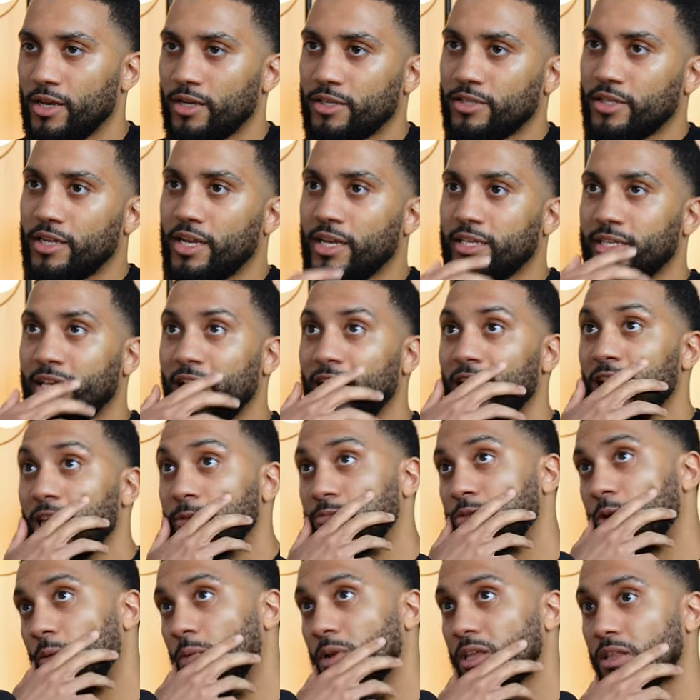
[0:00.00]
So they're saying it's
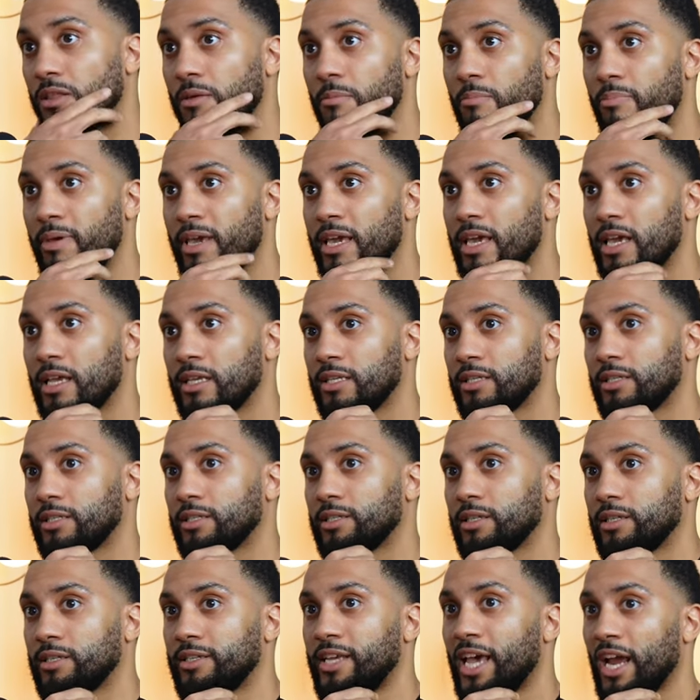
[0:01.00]
probably the
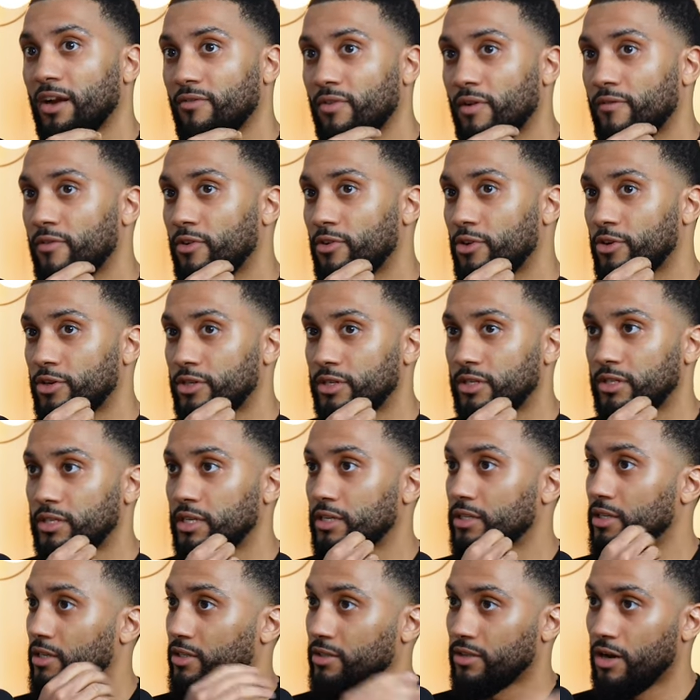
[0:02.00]
biggest tech revolution
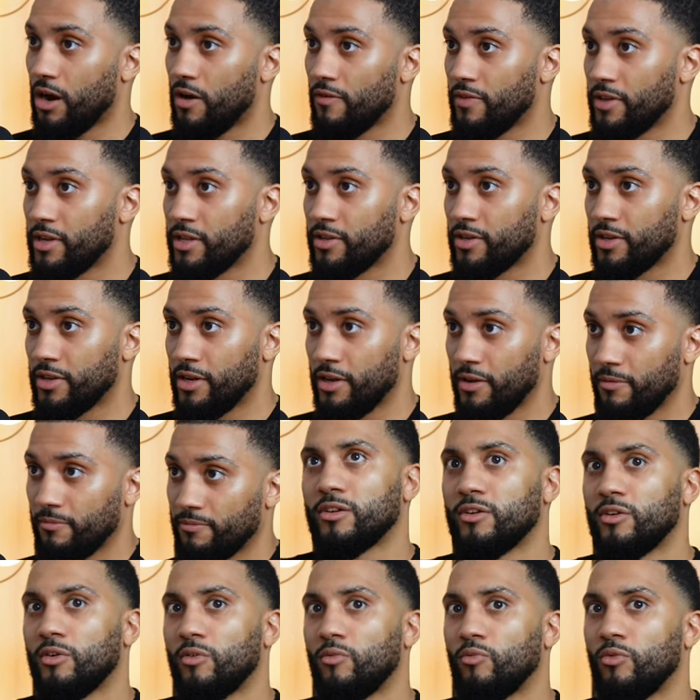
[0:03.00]
since the start of the internet.
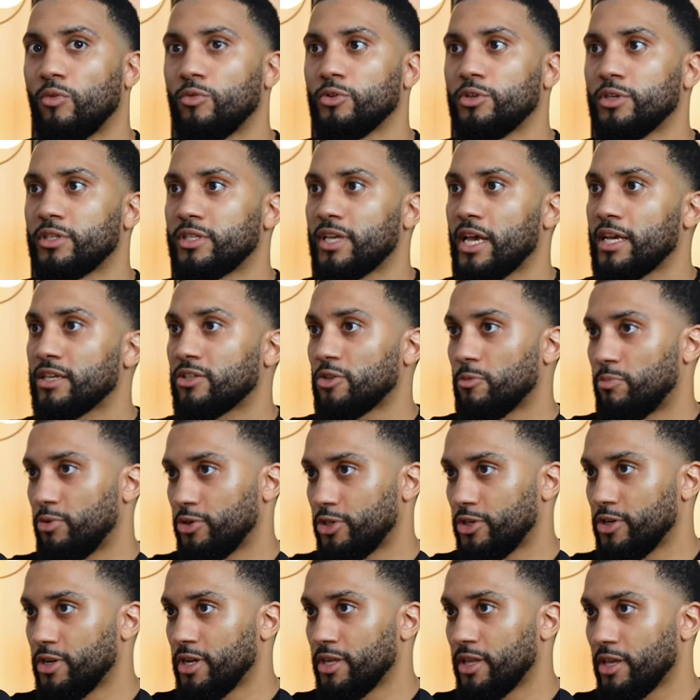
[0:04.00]
What would you say is an
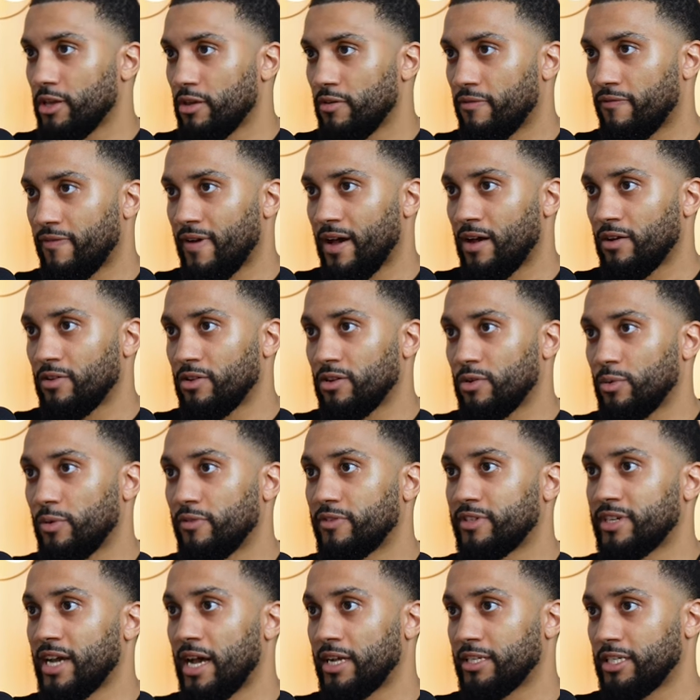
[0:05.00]
opportunity that you found
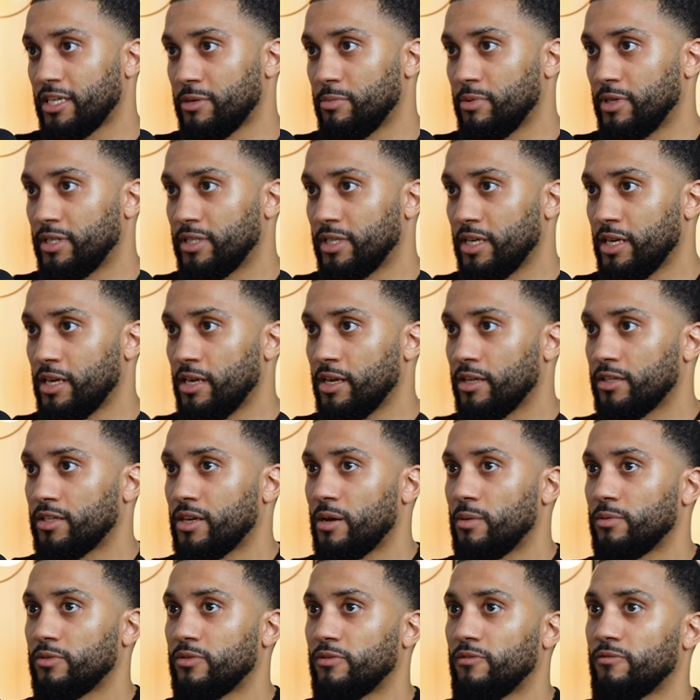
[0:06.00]
with ChatGPT in
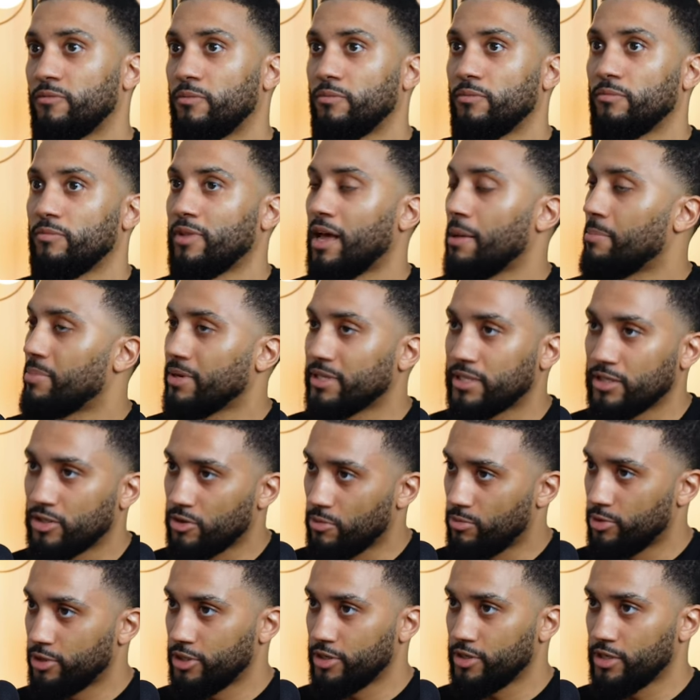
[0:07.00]
terms of like business
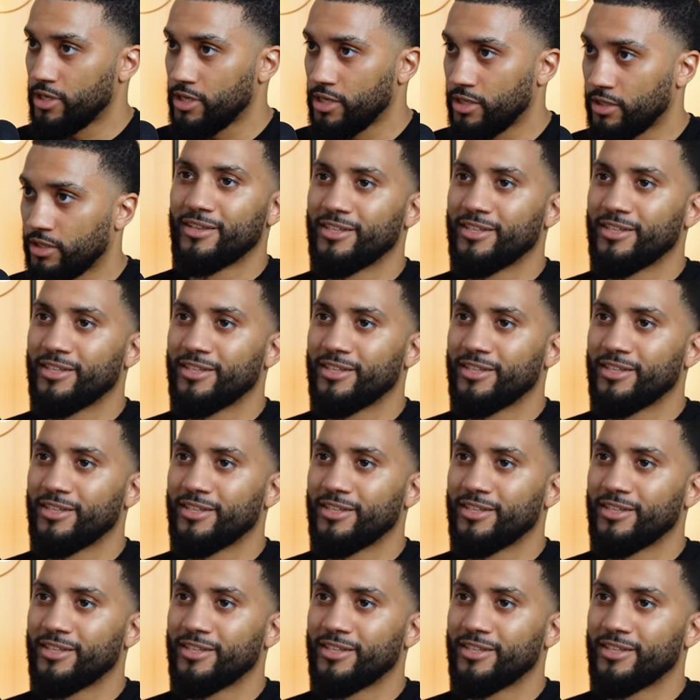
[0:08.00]
opportunities?